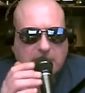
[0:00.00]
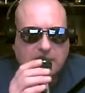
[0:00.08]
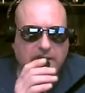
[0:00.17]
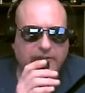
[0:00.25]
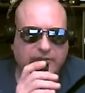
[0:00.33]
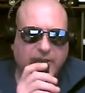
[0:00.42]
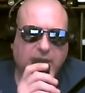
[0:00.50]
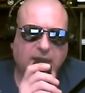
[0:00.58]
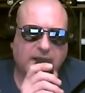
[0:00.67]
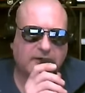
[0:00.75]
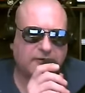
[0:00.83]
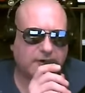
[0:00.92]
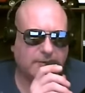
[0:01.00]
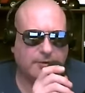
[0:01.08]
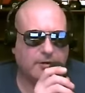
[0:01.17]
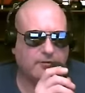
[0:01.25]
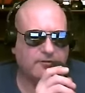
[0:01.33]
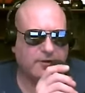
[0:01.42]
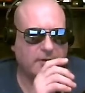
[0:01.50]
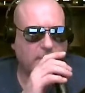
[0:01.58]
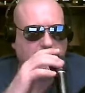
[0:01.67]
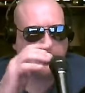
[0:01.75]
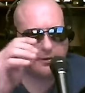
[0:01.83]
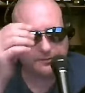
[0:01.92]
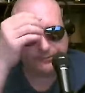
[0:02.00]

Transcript: It's actually purified water.